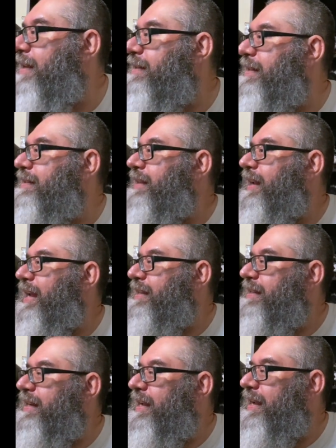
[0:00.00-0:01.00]
this the last
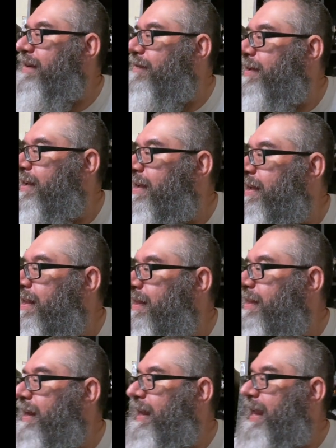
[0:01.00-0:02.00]
thing I have?
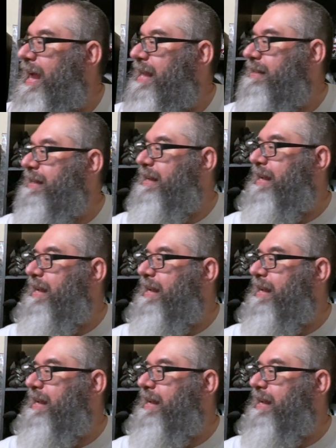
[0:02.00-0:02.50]
The last thing I